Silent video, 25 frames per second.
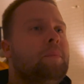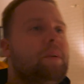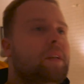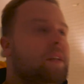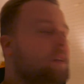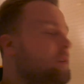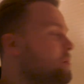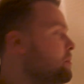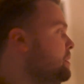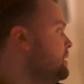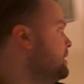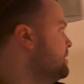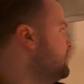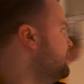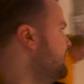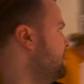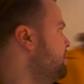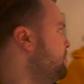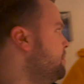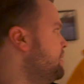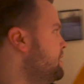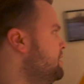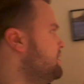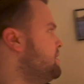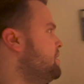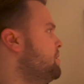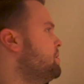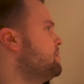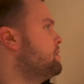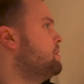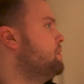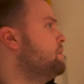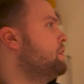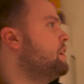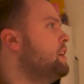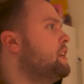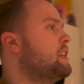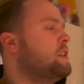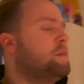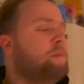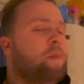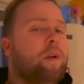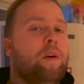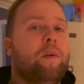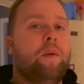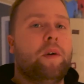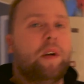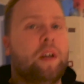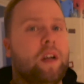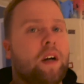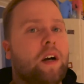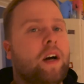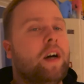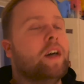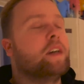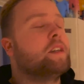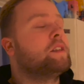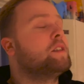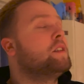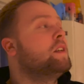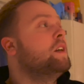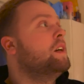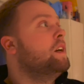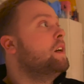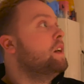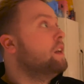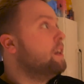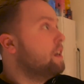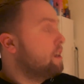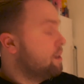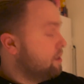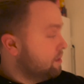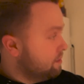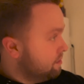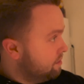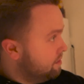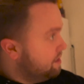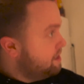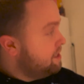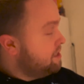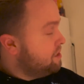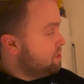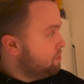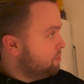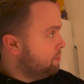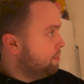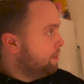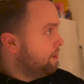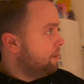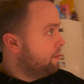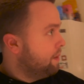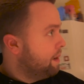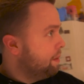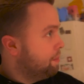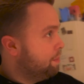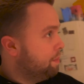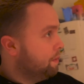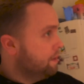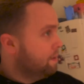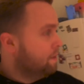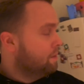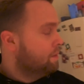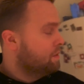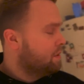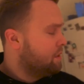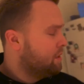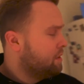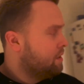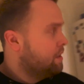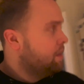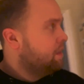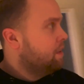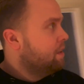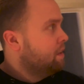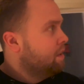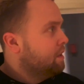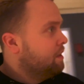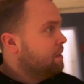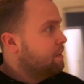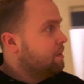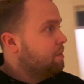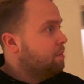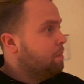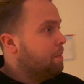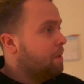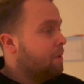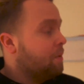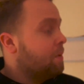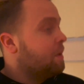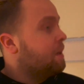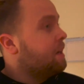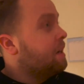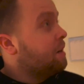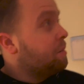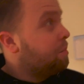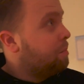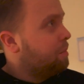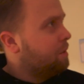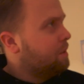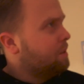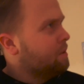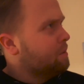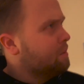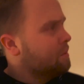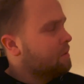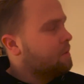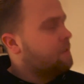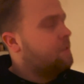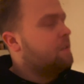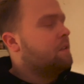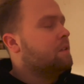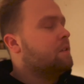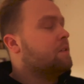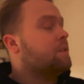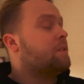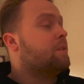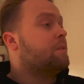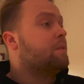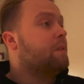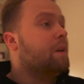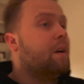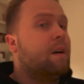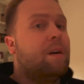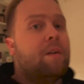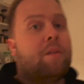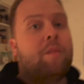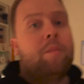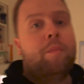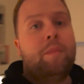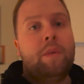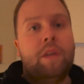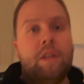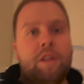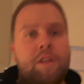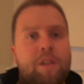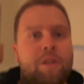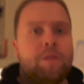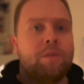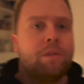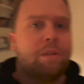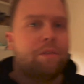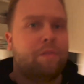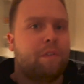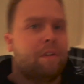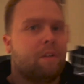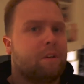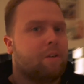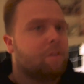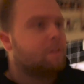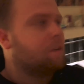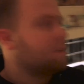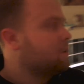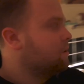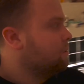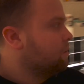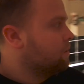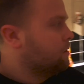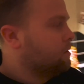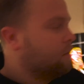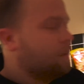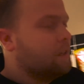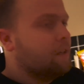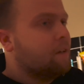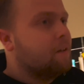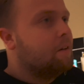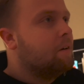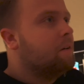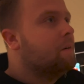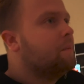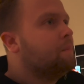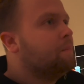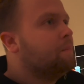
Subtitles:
in the meantime, me and Josephine has continued blow up balloons. Blowing up balloons. So now me and Josephine are gonna cook dinner.